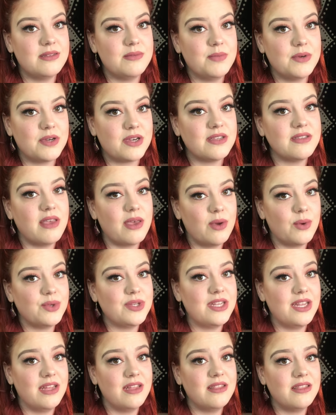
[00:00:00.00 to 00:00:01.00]
because I ordered
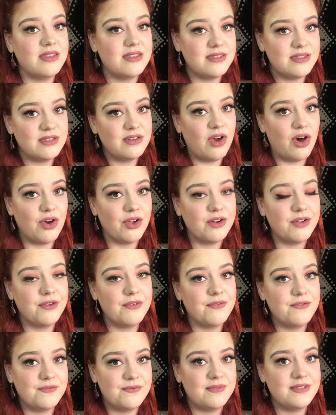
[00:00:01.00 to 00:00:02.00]
it at the start
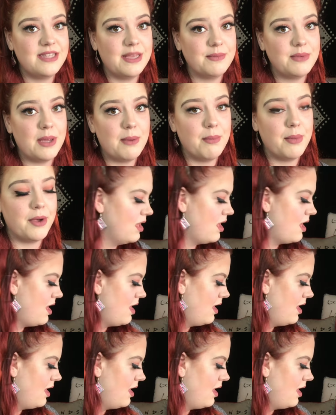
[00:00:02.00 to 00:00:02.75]
of September.